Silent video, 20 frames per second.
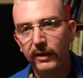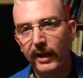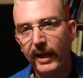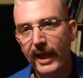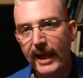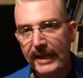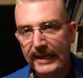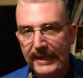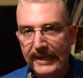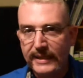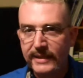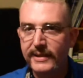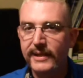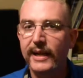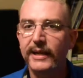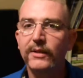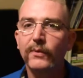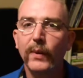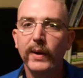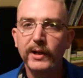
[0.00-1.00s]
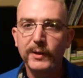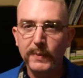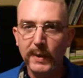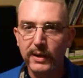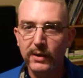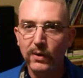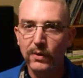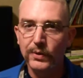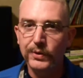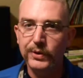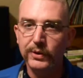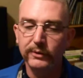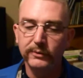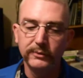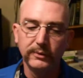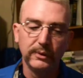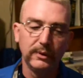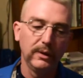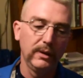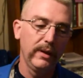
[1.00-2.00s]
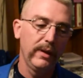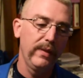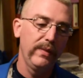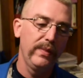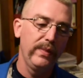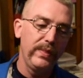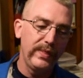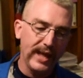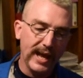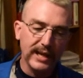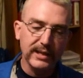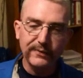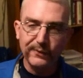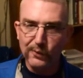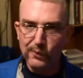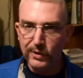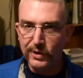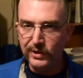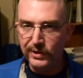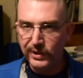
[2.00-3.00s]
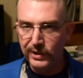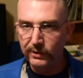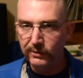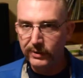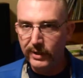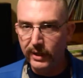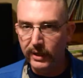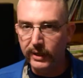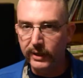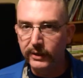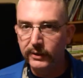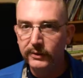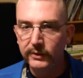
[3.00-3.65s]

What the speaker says: inside the waistband holster. That's for concealed carry.